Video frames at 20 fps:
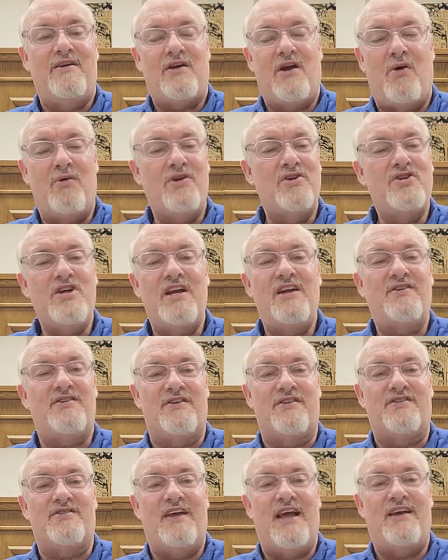Go to
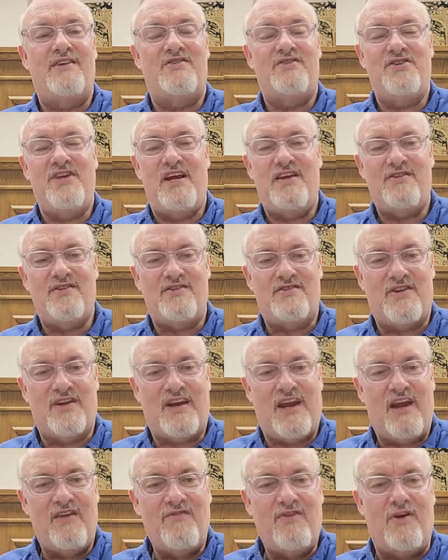Jesus. Ask Jesus to
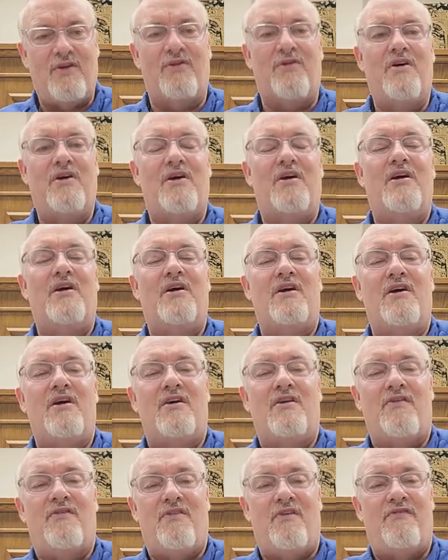give you
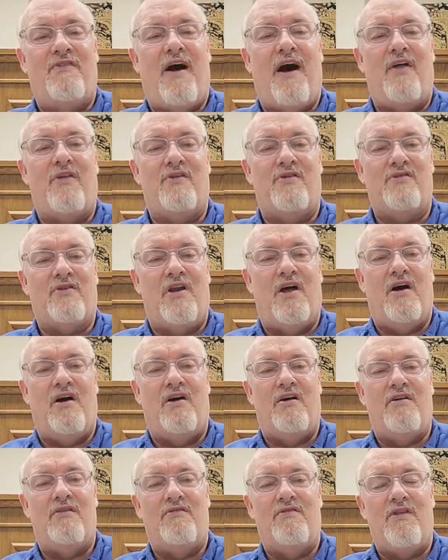the Father's
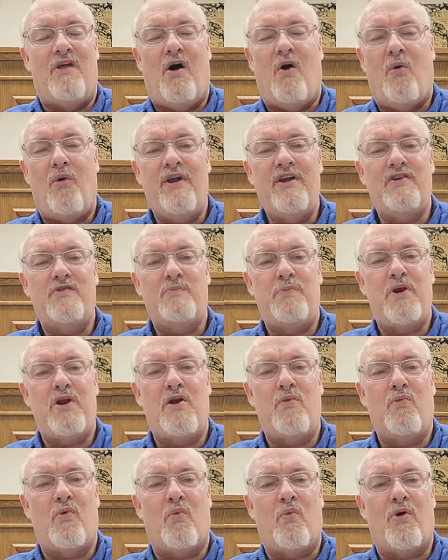love. The Holy
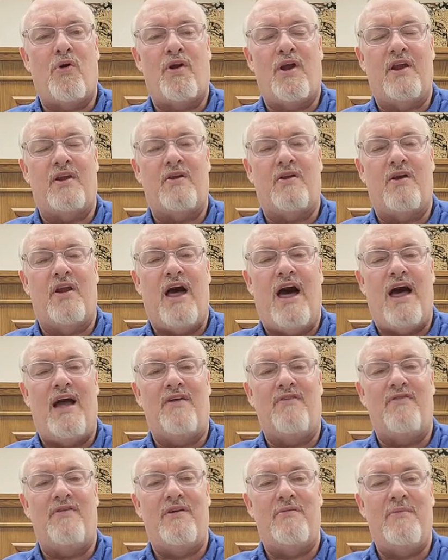Spirit will work in your
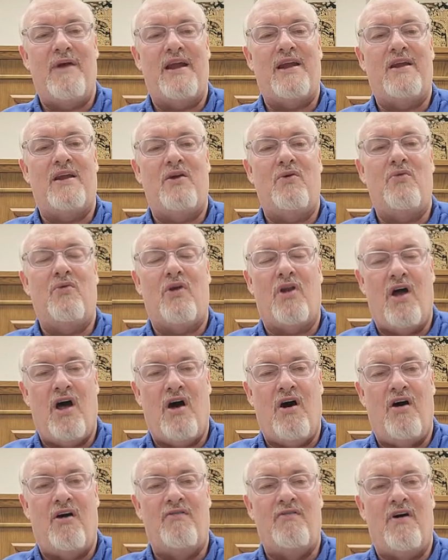life and make you
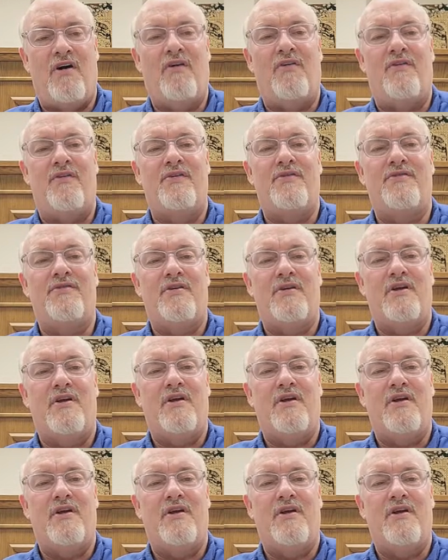love others.